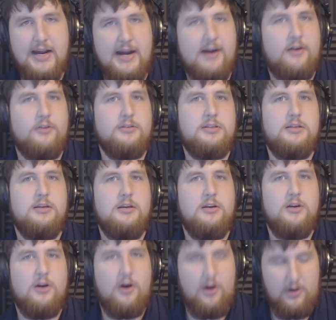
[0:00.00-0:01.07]
out
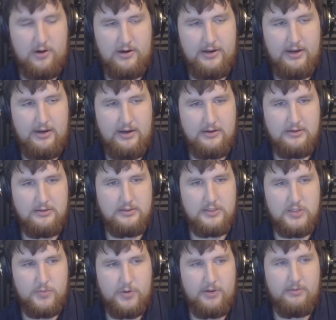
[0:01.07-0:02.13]
on
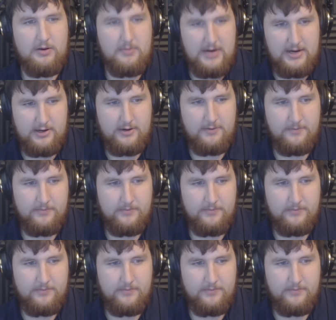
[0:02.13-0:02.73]
Supreme Commander.